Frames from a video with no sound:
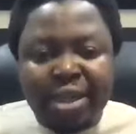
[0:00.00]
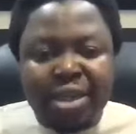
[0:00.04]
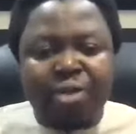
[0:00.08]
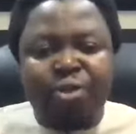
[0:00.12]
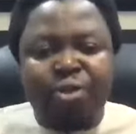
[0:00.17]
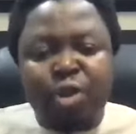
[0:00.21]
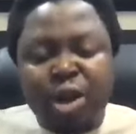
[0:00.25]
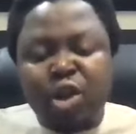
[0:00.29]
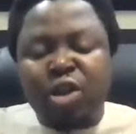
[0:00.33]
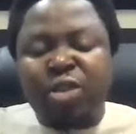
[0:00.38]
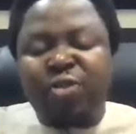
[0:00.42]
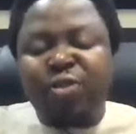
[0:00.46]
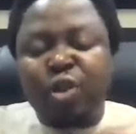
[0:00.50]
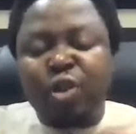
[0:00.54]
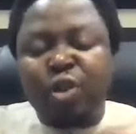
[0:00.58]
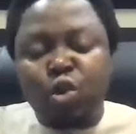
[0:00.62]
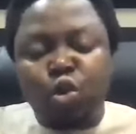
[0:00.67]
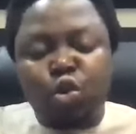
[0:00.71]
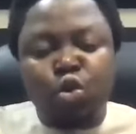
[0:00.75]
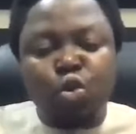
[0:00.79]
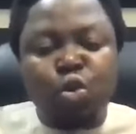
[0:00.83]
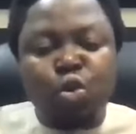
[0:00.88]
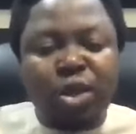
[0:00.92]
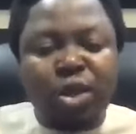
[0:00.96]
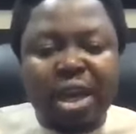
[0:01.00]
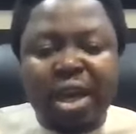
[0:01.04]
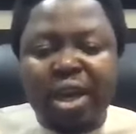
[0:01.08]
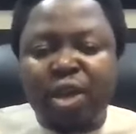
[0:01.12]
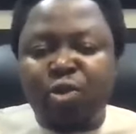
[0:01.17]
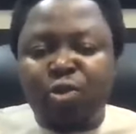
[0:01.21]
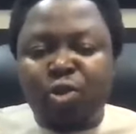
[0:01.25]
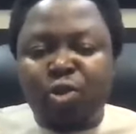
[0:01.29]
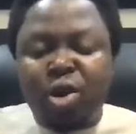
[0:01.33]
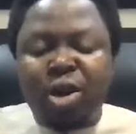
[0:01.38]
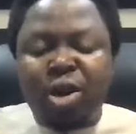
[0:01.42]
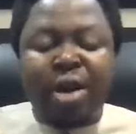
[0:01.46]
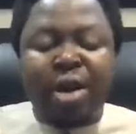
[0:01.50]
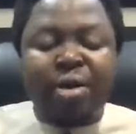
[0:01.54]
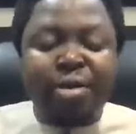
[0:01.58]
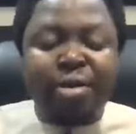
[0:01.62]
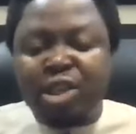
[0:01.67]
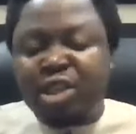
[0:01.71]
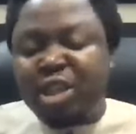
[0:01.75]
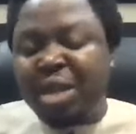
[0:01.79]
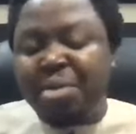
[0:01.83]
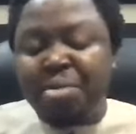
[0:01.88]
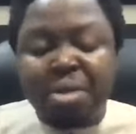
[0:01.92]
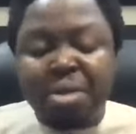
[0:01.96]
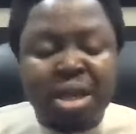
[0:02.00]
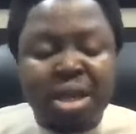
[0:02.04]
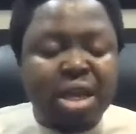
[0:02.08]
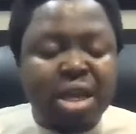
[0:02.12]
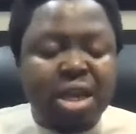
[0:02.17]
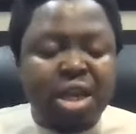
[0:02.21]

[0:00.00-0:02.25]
They've already given you 2K. You've already arranged them